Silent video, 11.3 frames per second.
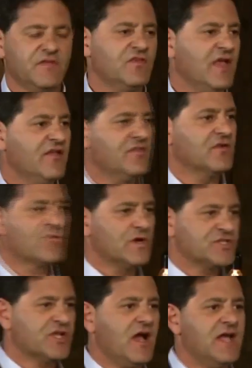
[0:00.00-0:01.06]
that says that
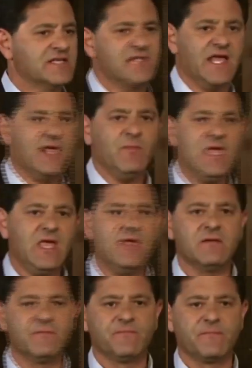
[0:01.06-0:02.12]
rich guys like
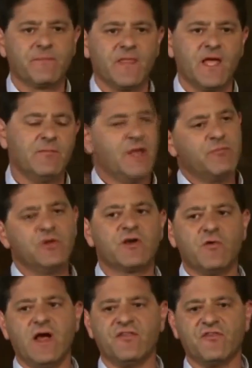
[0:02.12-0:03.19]
me and my
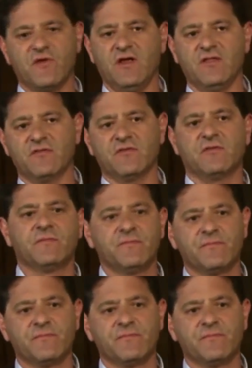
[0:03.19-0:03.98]
plutocrats friends